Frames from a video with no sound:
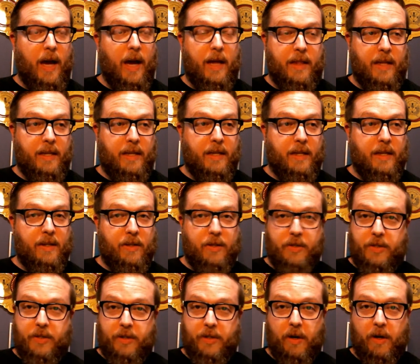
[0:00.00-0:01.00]
they did a little
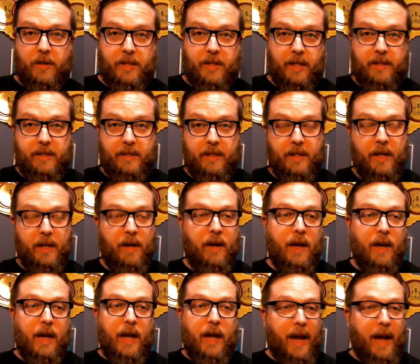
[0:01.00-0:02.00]
cigar tasting there,
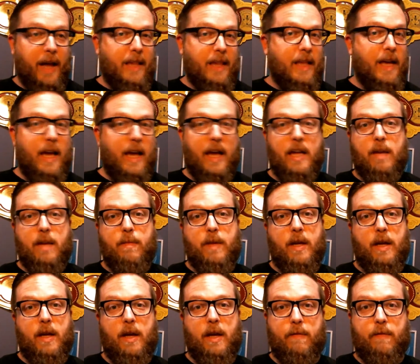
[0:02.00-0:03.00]
and they handed
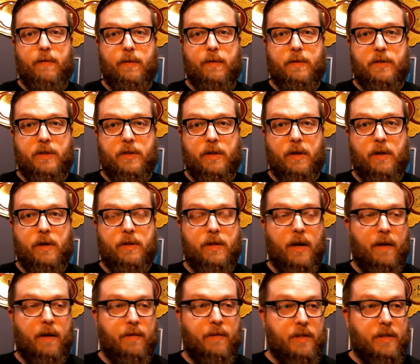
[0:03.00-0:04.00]
me a handful of cigars.
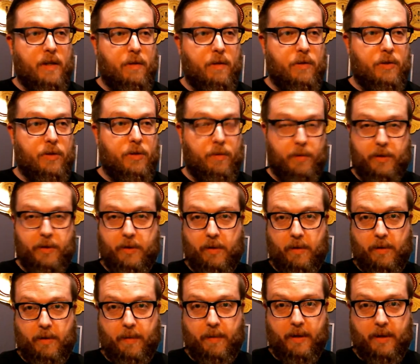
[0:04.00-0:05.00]
Obviously, I was super
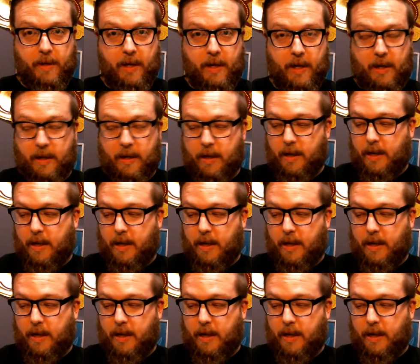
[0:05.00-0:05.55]
stoked about that.